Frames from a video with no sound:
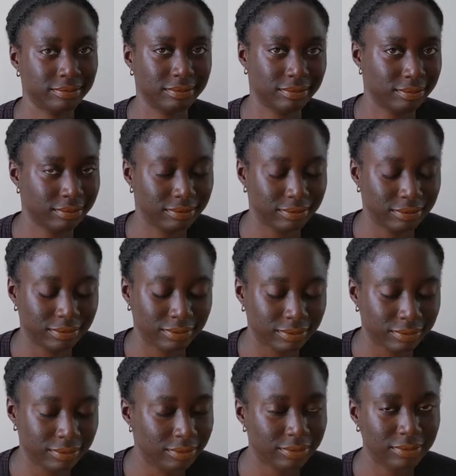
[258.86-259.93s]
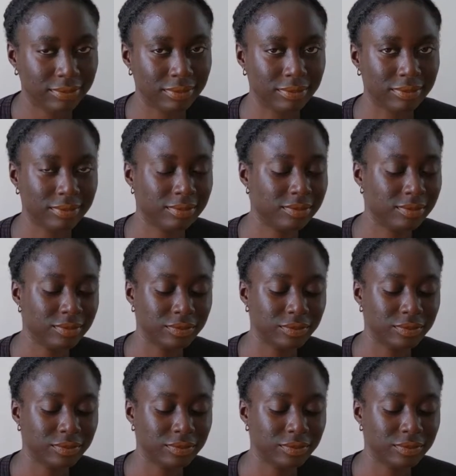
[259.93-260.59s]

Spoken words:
Nobody speaks.